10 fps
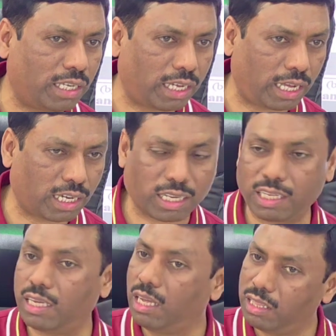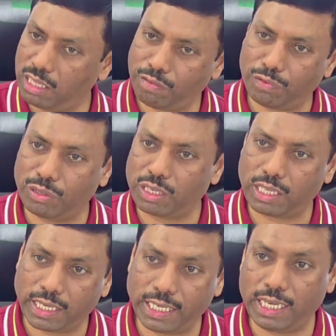indirectly. Therefore
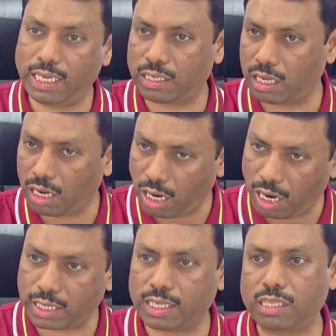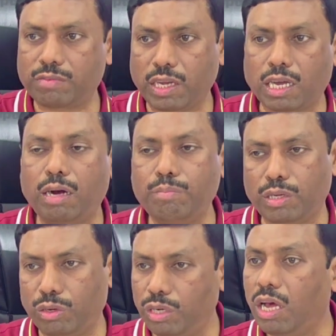the heat or hotness will come
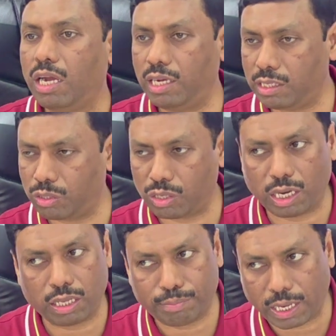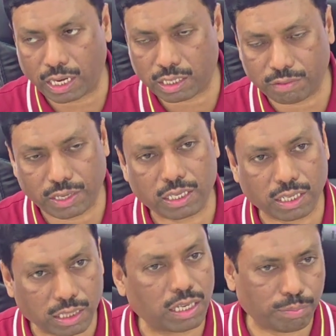down naturally by
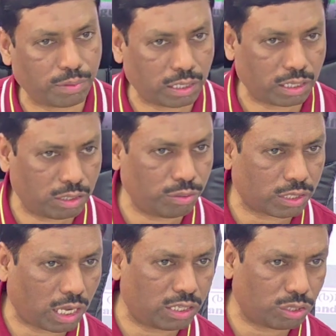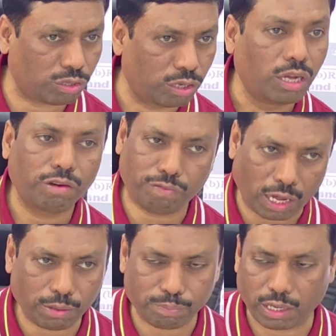activating that Sanjio
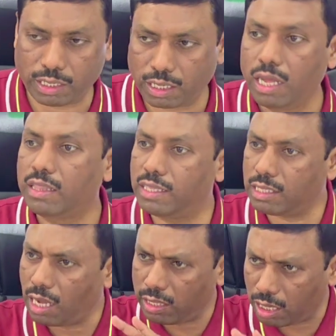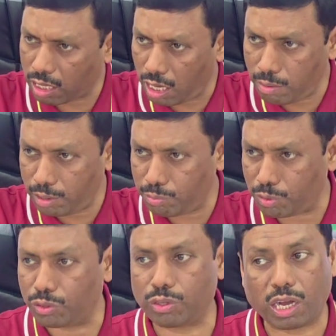5 point. These are the common
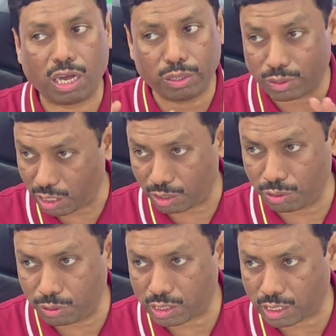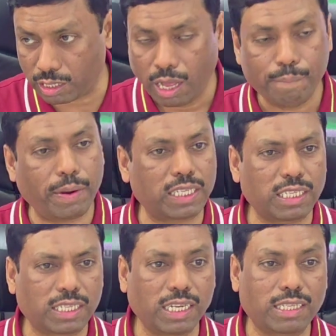protocol, you can use it, but
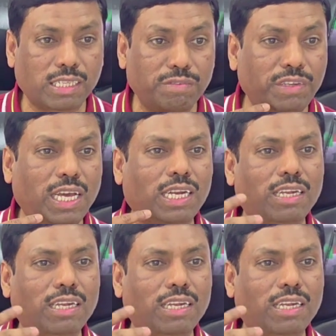still severe